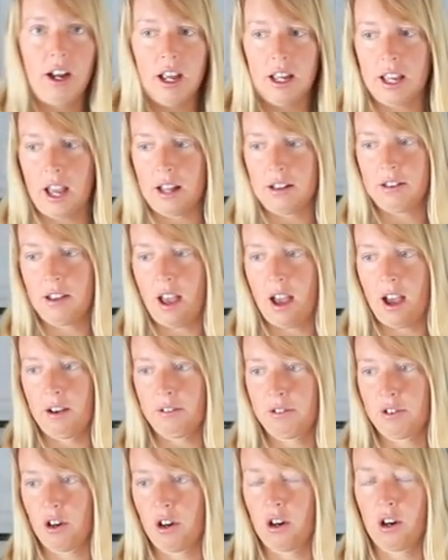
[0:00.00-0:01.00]
it gets
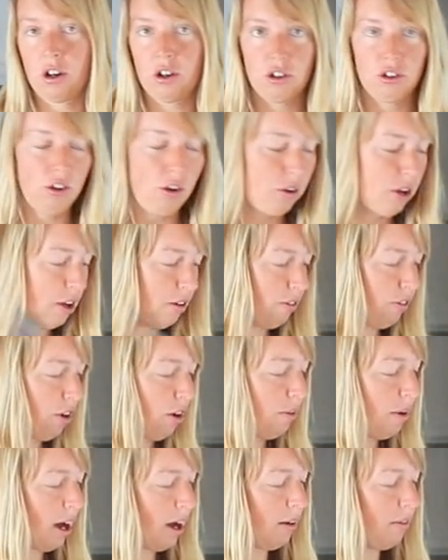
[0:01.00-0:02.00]
after soaking for
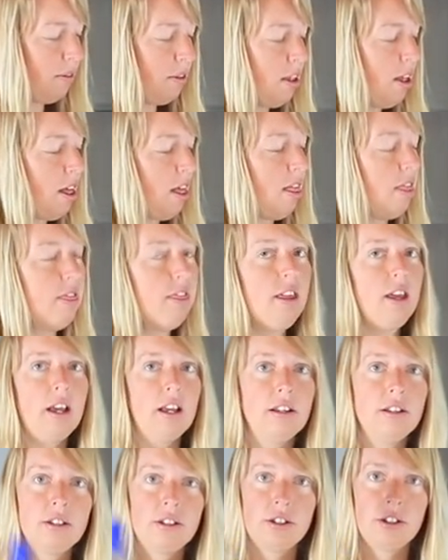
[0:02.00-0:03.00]
a while.
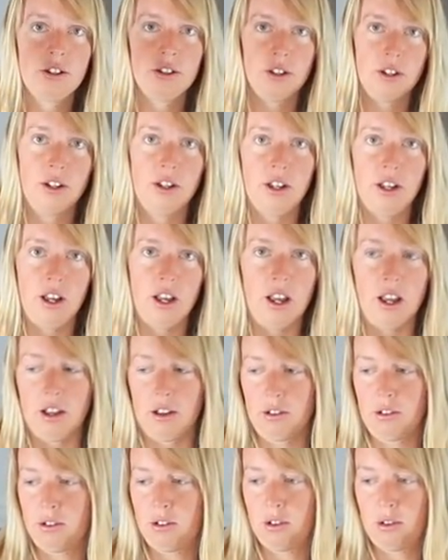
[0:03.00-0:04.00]
This
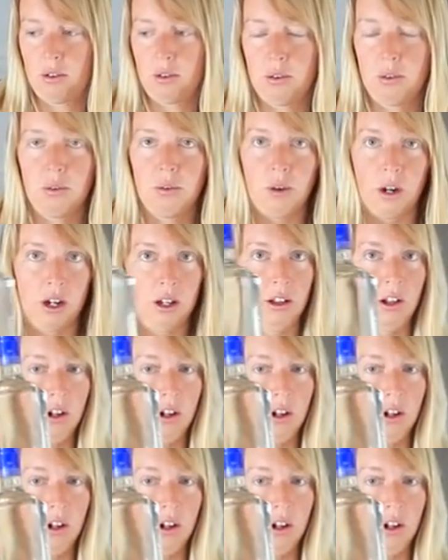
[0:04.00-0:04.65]
is what it